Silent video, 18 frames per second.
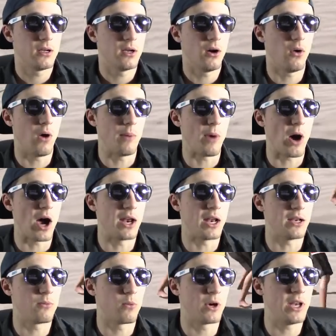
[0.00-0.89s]
Oh, I'm on
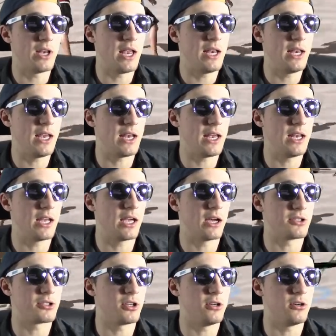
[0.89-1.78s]
it. What an idiot hitting
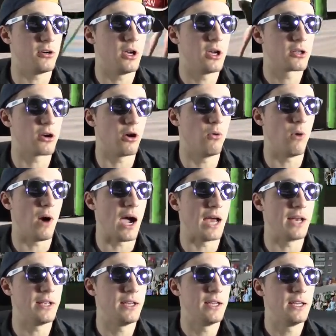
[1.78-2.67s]
on two. Go wide.